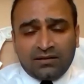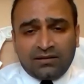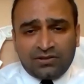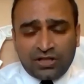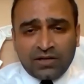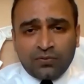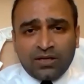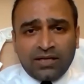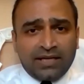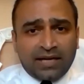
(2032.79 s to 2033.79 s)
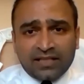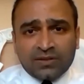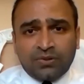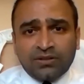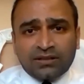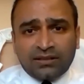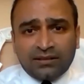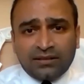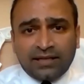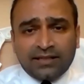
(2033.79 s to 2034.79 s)
a genuinely nice
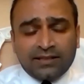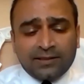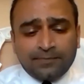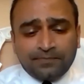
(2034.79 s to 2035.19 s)
person that